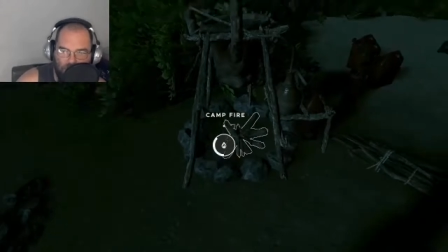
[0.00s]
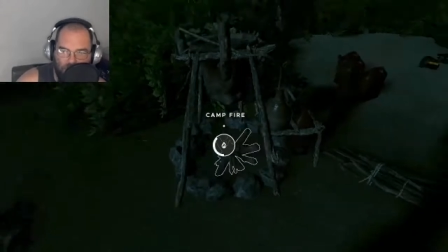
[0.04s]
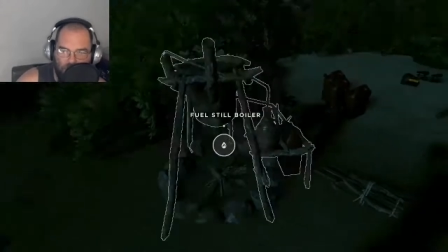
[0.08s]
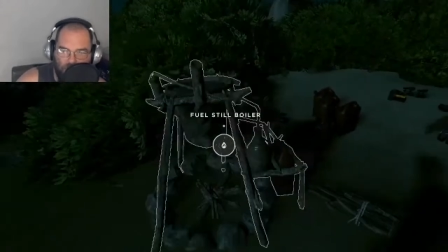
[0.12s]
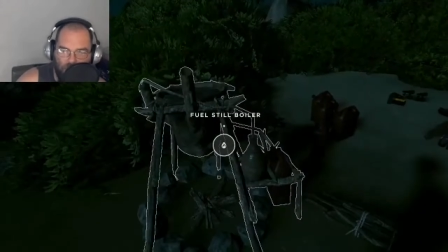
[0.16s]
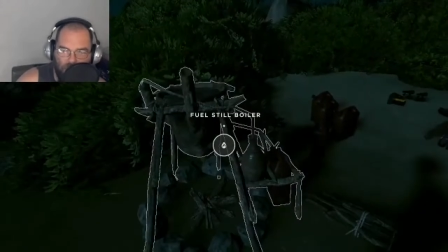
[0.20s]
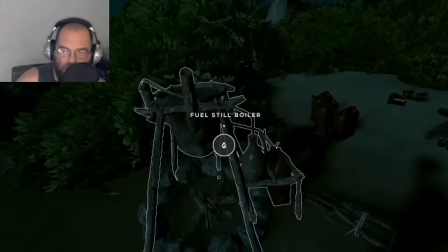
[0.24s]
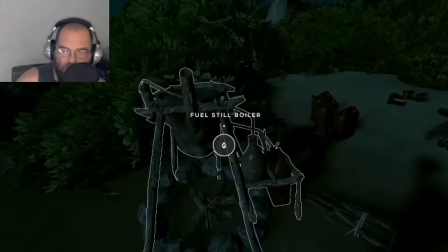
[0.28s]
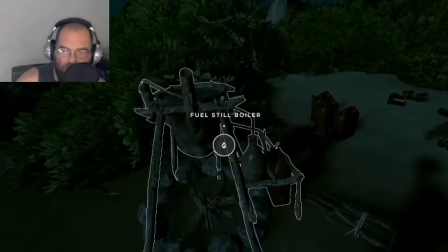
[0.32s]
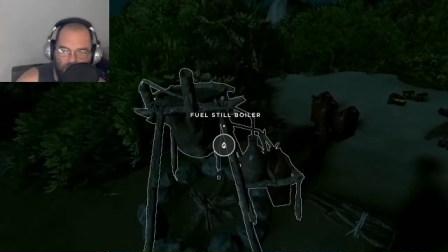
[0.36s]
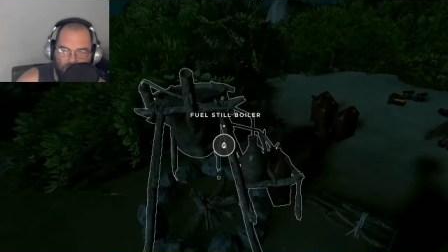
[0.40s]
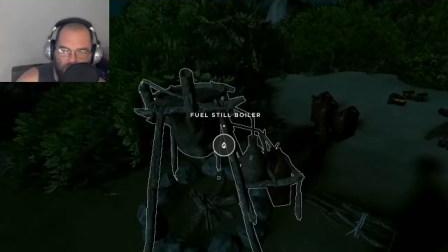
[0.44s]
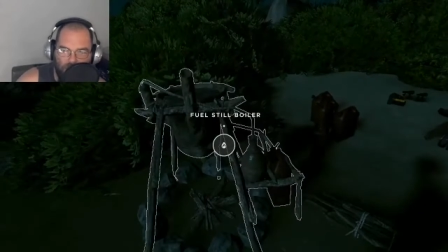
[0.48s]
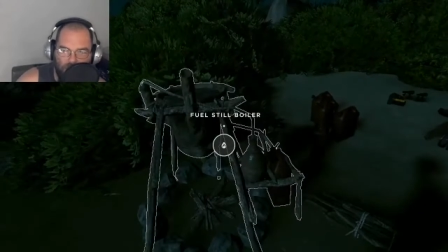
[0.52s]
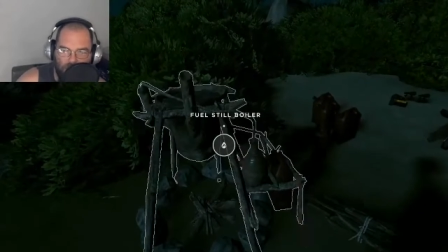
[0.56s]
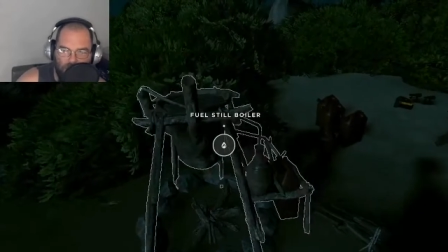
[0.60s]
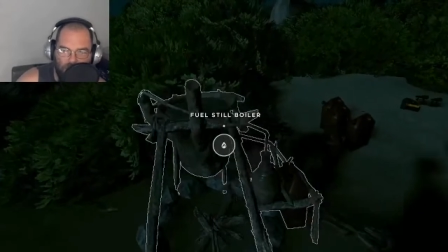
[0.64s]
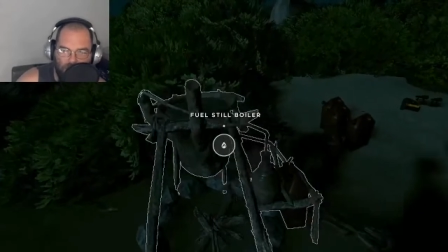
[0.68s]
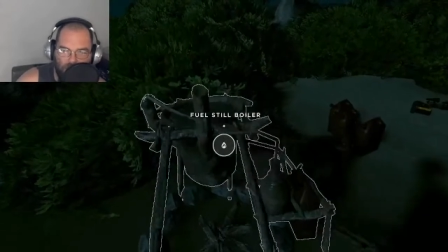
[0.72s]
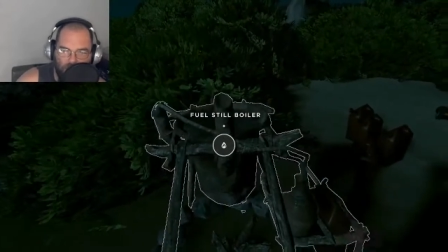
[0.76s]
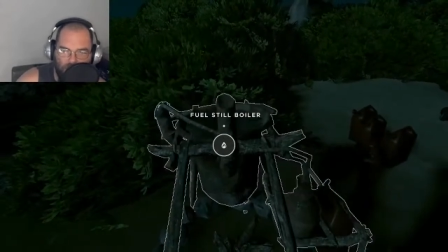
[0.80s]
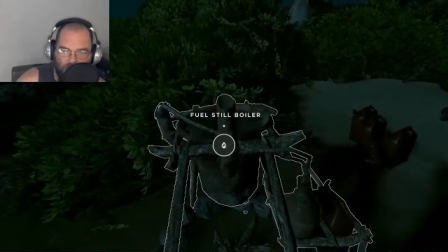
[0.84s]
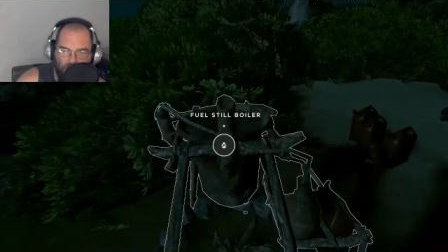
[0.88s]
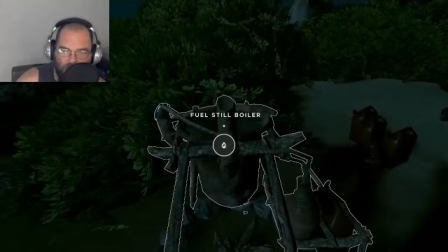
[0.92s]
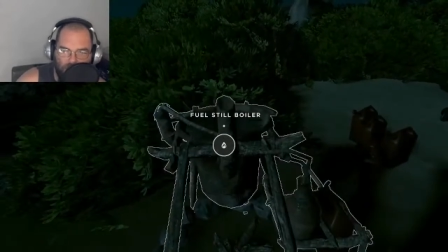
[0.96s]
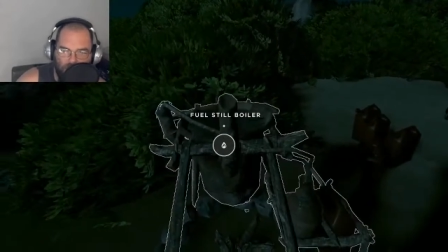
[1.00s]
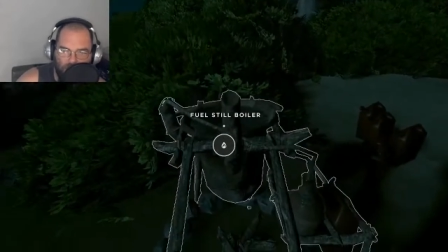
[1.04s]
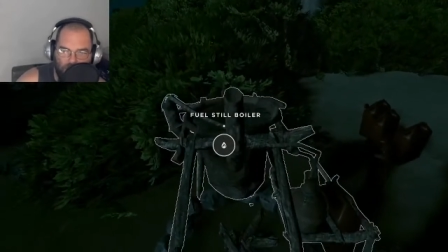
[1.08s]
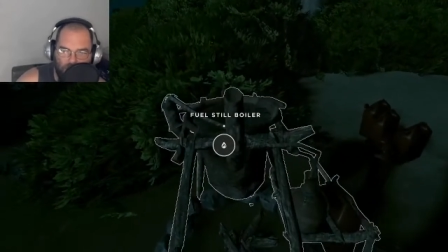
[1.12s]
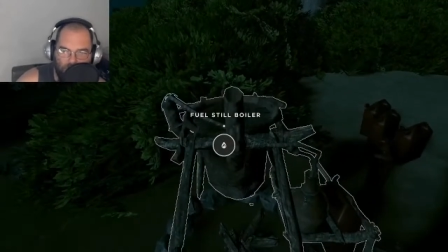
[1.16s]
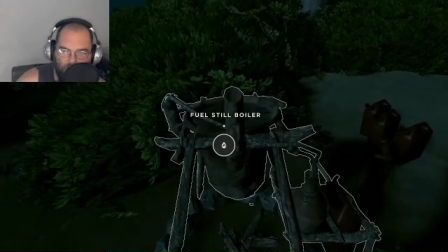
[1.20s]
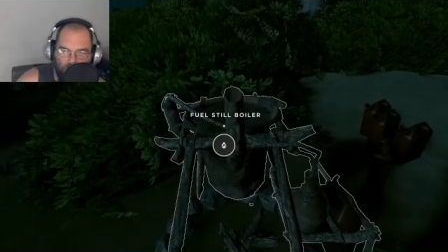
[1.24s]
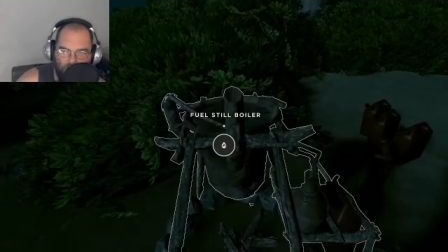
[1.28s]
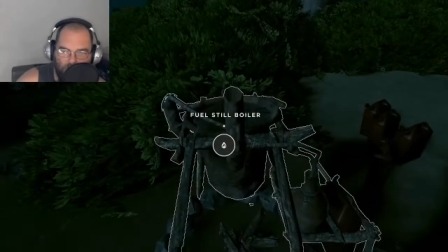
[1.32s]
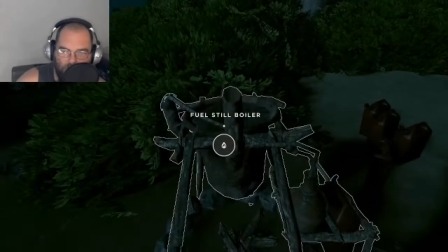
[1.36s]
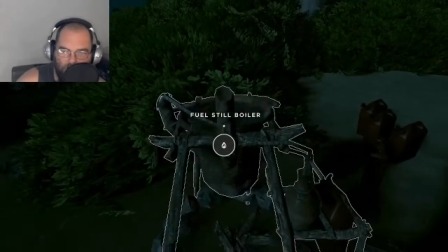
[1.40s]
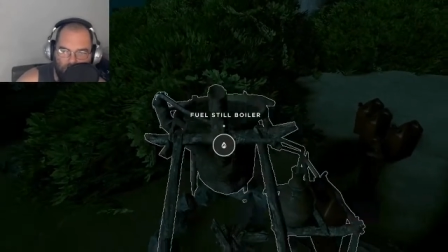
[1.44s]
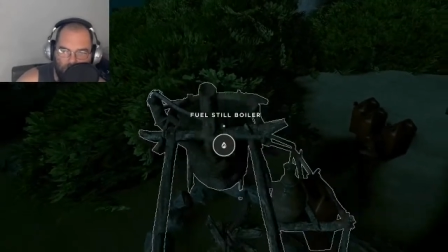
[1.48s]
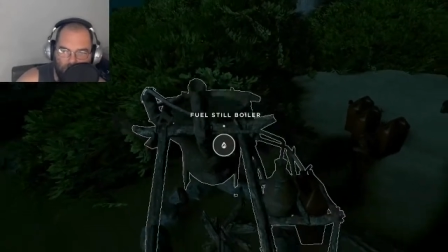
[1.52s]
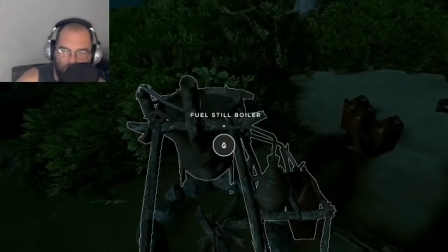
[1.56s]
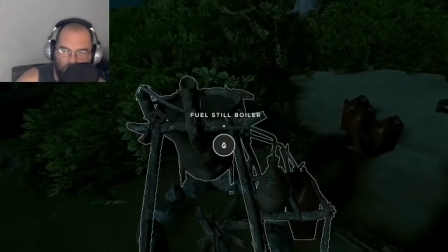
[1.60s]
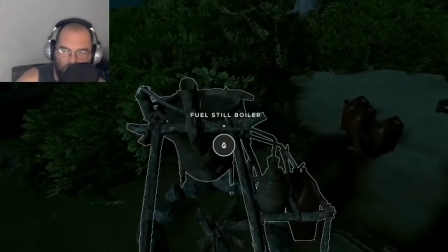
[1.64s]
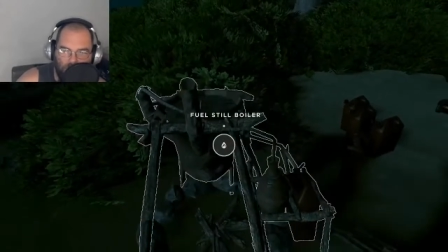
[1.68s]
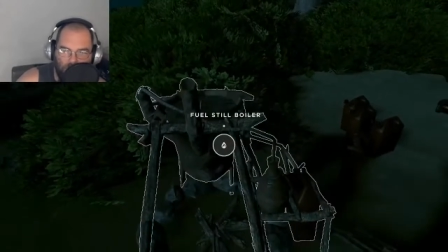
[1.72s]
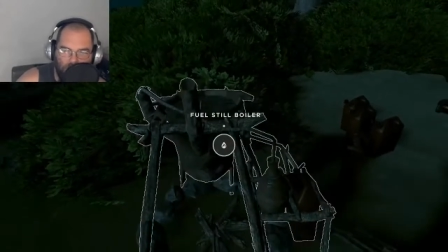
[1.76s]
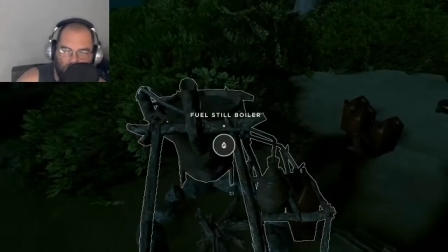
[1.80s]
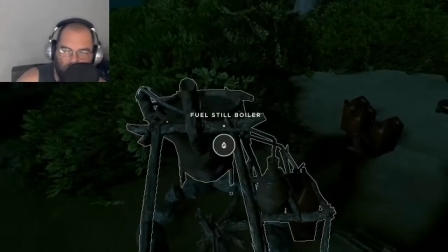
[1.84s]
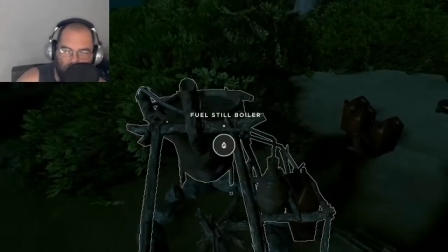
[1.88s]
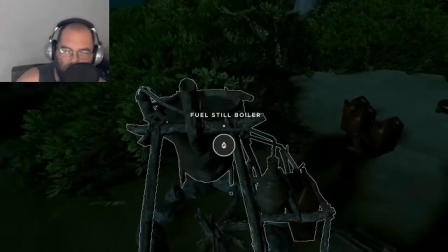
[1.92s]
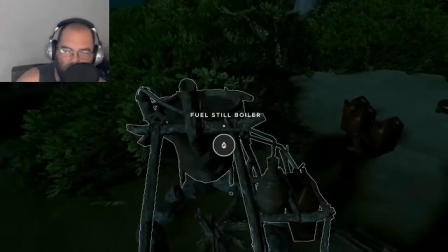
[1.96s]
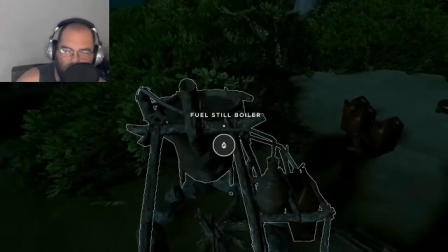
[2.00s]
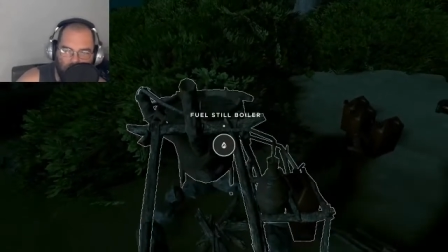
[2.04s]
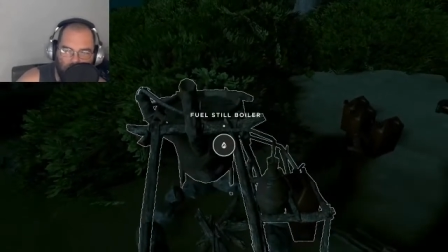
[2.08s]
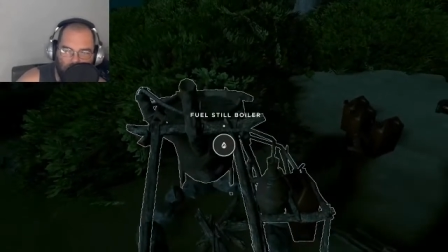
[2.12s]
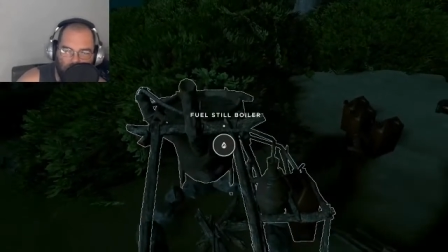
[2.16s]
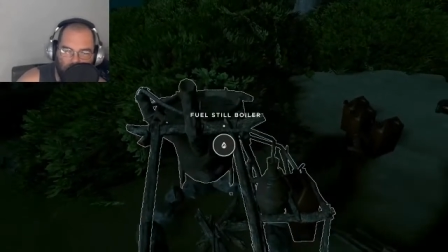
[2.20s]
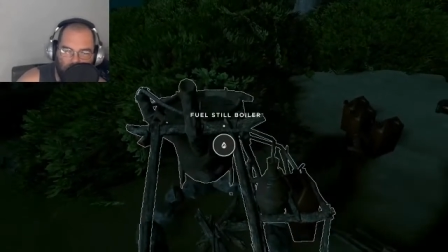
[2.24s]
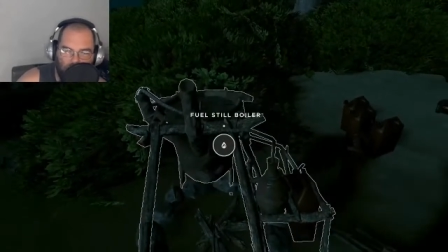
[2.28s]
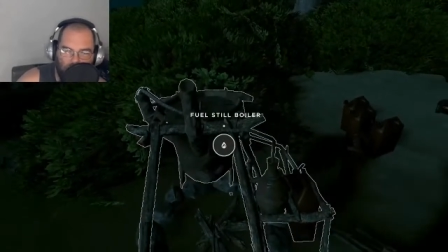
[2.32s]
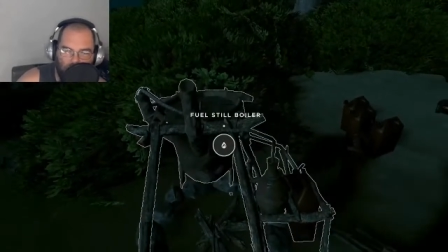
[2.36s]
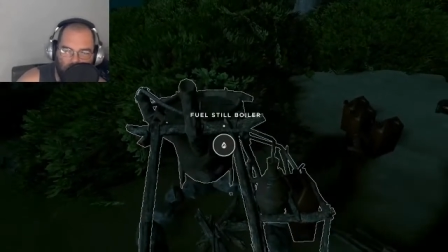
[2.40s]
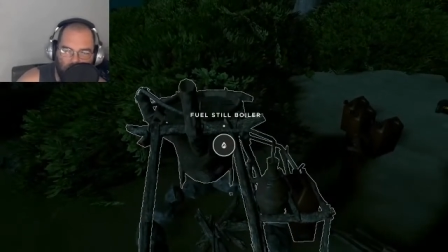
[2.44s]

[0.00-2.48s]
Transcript: Alright, so I